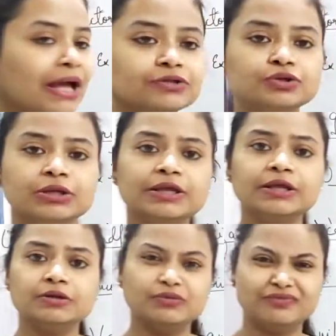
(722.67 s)

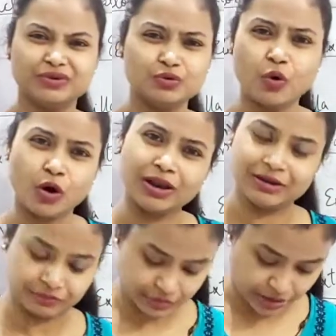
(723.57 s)
actually
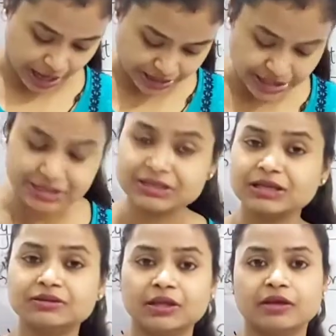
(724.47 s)
onion is
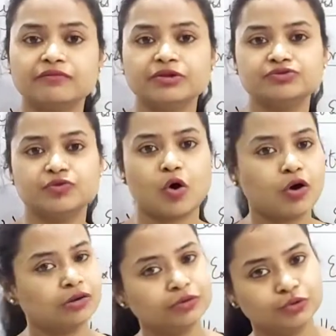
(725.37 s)
a thing which we
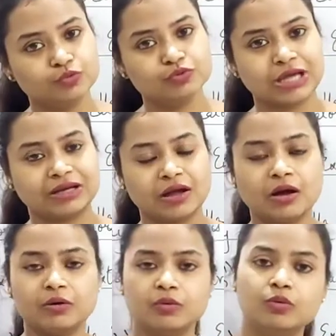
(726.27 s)
all use at
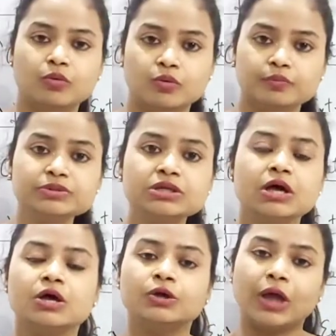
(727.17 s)
our homes,
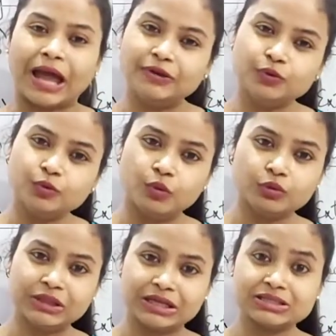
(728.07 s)
and you
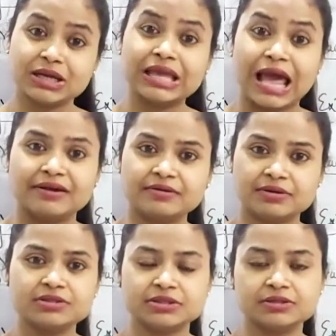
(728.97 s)
know there is a
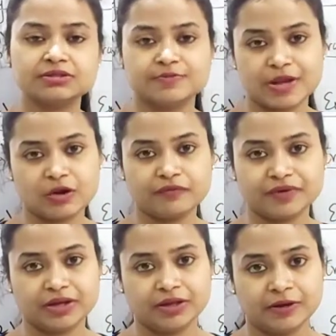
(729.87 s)
characteristic smell of
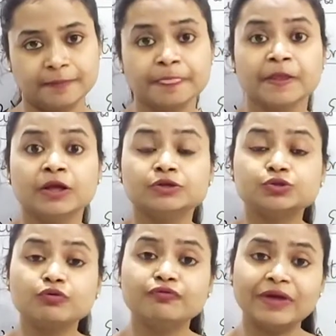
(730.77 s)
onion.
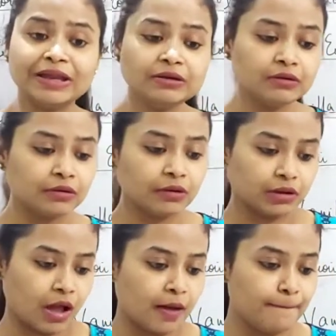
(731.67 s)
So when
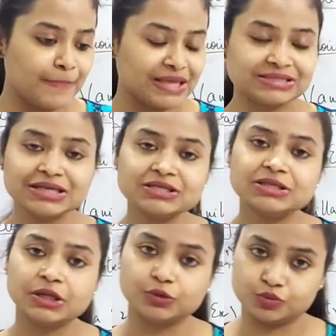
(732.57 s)
a basic
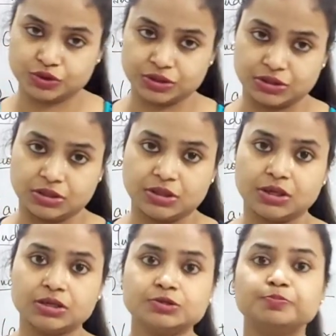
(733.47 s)
solution
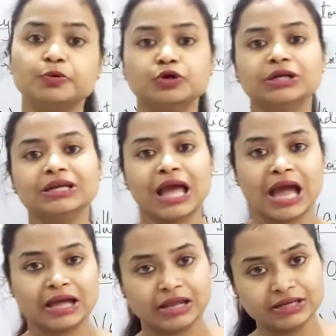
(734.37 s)
is put in
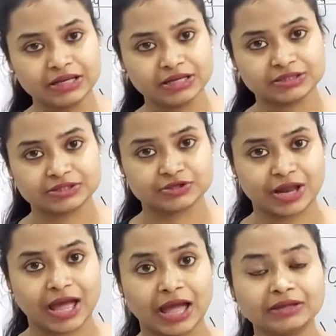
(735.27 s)
onion
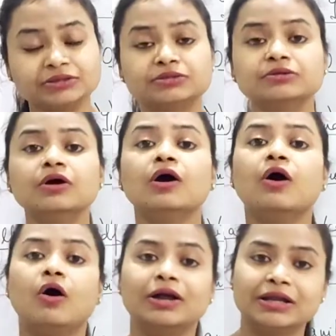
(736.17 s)
extract
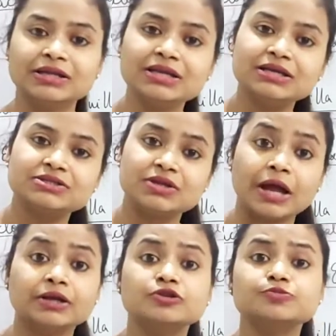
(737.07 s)
or onion
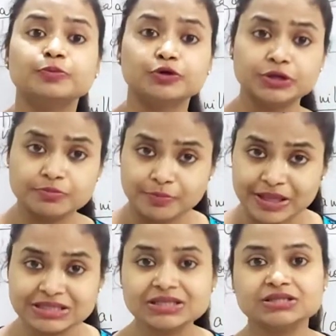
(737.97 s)
extract is put in
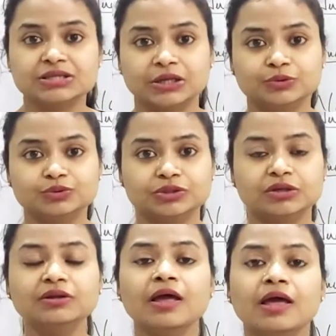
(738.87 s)
basic
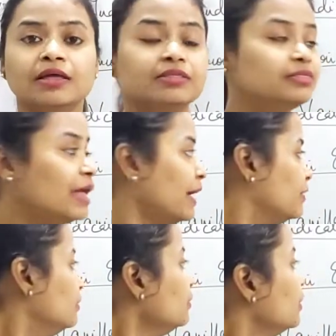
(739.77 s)
solution,
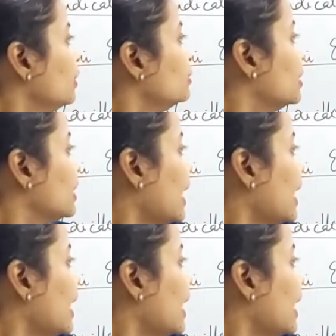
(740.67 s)
then the